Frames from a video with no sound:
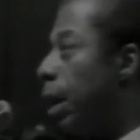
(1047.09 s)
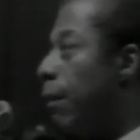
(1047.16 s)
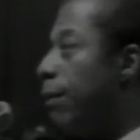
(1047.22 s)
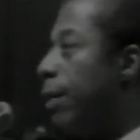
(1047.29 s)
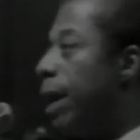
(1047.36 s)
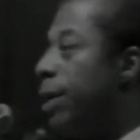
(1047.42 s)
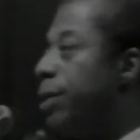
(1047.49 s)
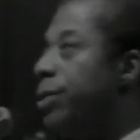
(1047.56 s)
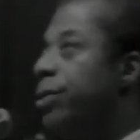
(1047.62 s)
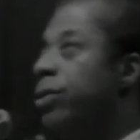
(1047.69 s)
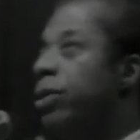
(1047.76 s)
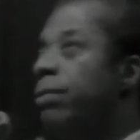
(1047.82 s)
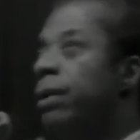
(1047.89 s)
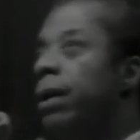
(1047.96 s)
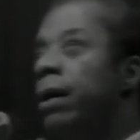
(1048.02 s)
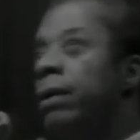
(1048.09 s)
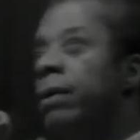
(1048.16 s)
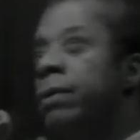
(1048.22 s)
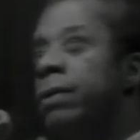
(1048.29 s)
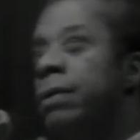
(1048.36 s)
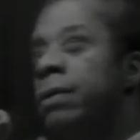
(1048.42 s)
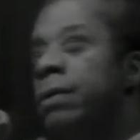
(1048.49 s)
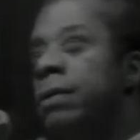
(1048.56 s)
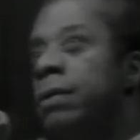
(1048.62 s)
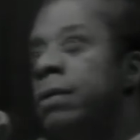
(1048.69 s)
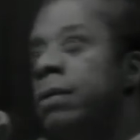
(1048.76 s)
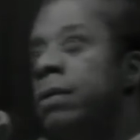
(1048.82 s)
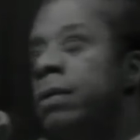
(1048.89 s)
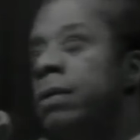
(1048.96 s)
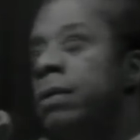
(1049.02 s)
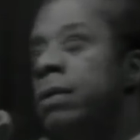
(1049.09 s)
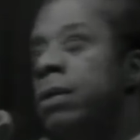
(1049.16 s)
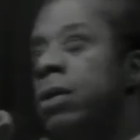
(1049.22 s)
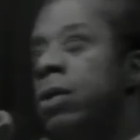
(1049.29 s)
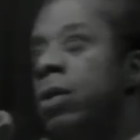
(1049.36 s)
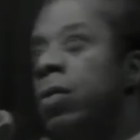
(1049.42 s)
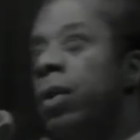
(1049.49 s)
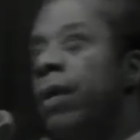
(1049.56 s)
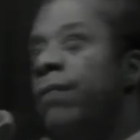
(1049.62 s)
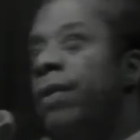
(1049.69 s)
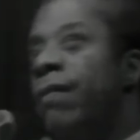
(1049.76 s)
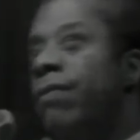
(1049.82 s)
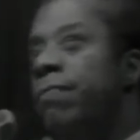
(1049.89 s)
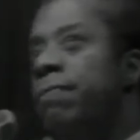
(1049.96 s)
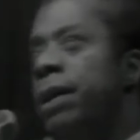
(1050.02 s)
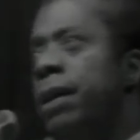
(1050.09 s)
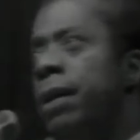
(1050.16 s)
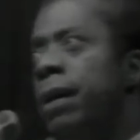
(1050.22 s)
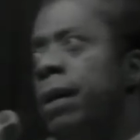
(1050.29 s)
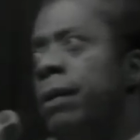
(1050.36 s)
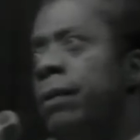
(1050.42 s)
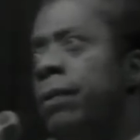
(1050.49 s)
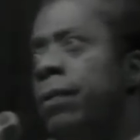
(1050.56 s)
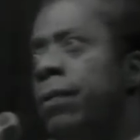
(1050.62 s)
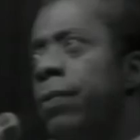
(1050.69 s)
I haven't got to do them alone. We have never been alone.